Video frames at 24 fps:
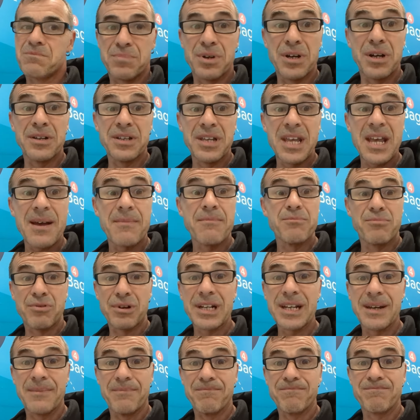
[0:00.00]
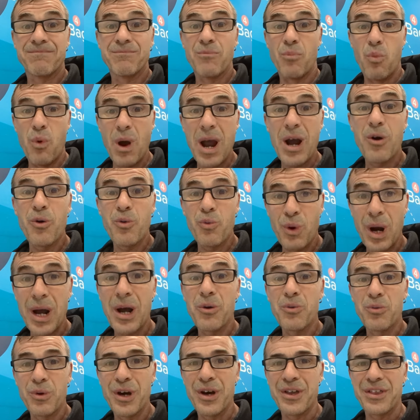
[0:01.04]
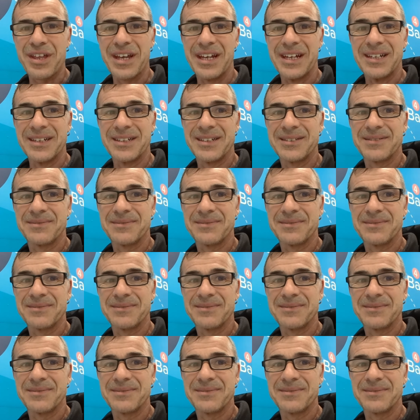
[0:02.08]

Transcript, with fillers: But yeah, brilliant. Well, well worth it.